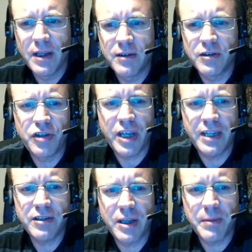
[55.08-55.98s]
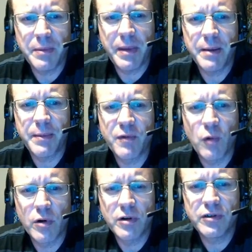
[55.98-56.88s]
The change can be made up of
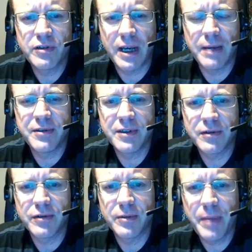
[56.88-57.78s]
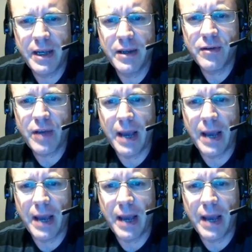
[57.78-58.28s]
quarters, dimes, nickels, and pennies.